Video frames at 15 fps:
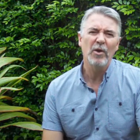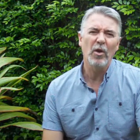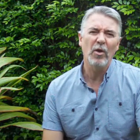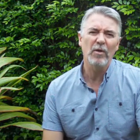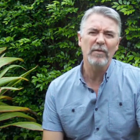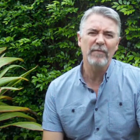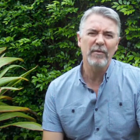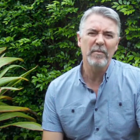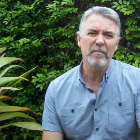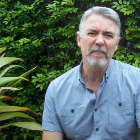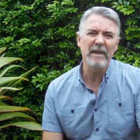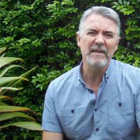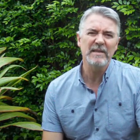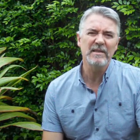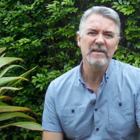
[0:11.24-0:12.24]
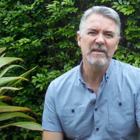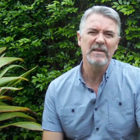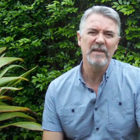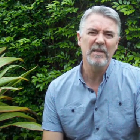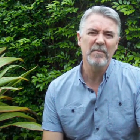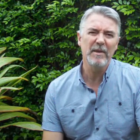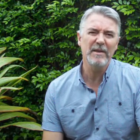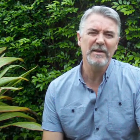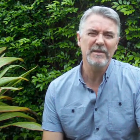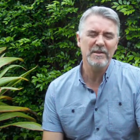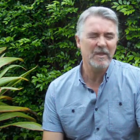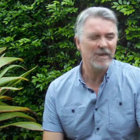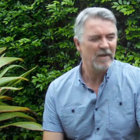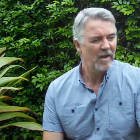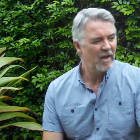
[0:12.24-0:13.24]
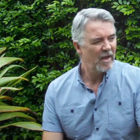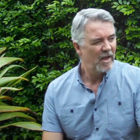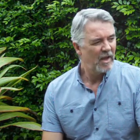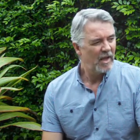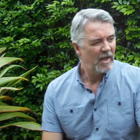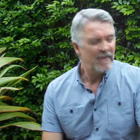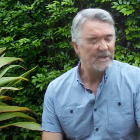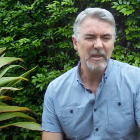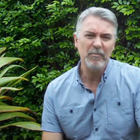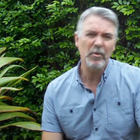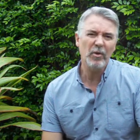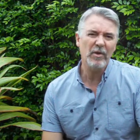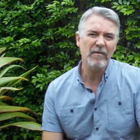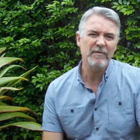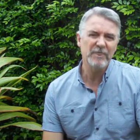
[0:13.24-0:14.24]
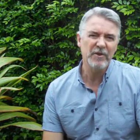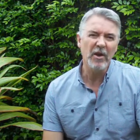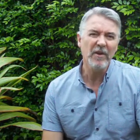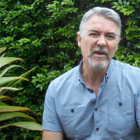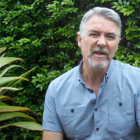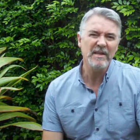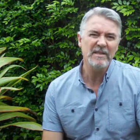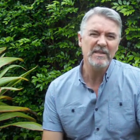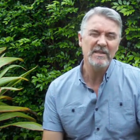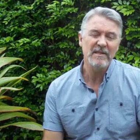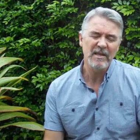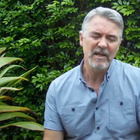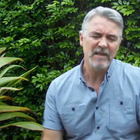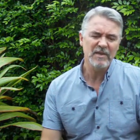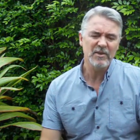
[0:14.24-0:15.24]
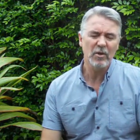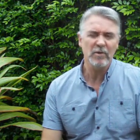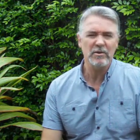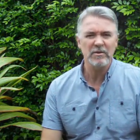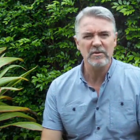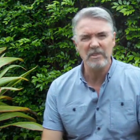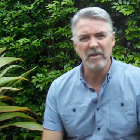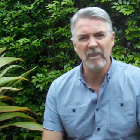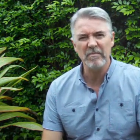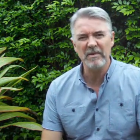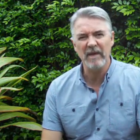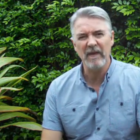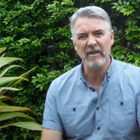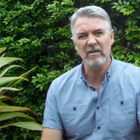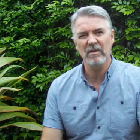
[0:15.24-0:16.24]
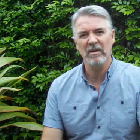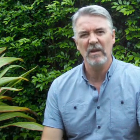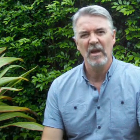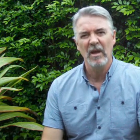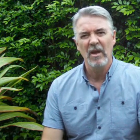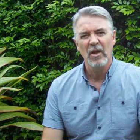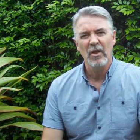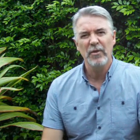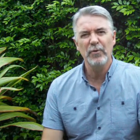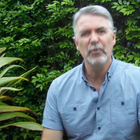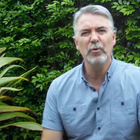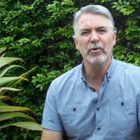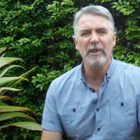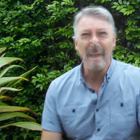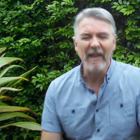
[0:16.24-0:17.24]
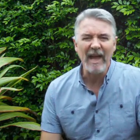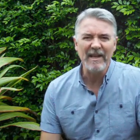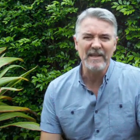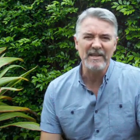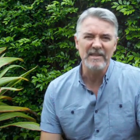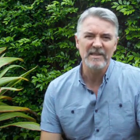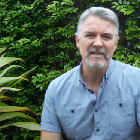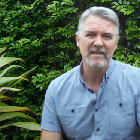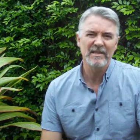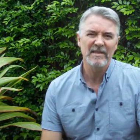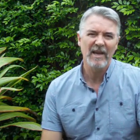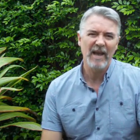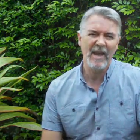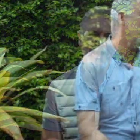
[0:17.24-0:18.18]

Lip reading: called From Mason to Minister. It's a book of journeys. It's also subtitled Through the Lattice.